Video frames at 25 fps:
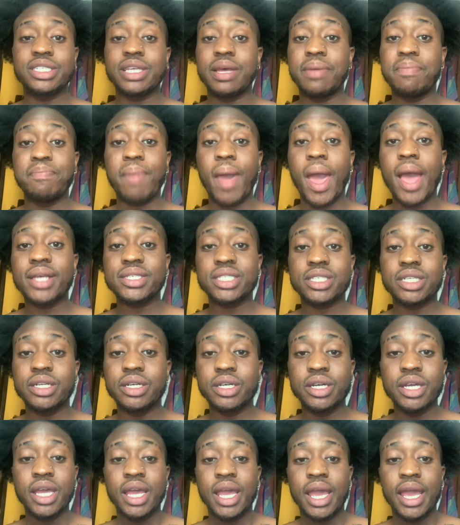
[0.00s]
ambassador
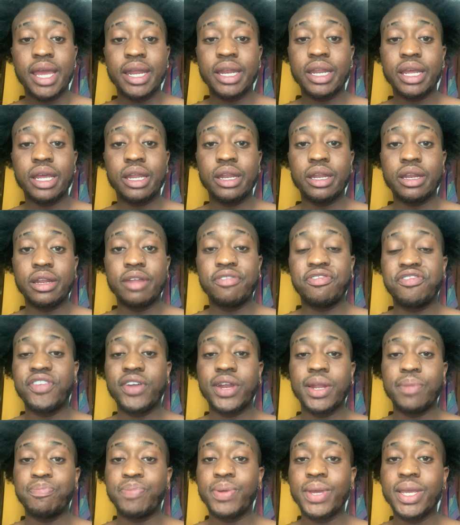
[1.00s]
in, in the
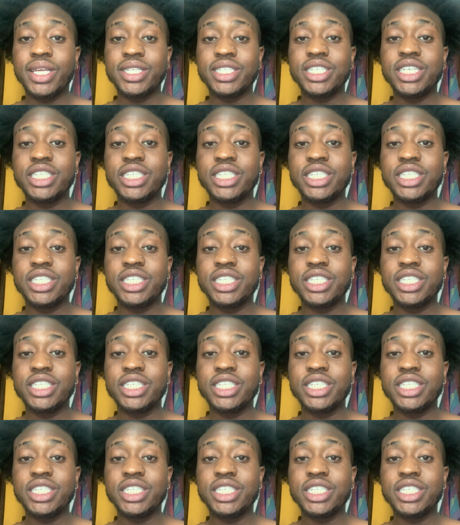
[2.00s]
Philippines.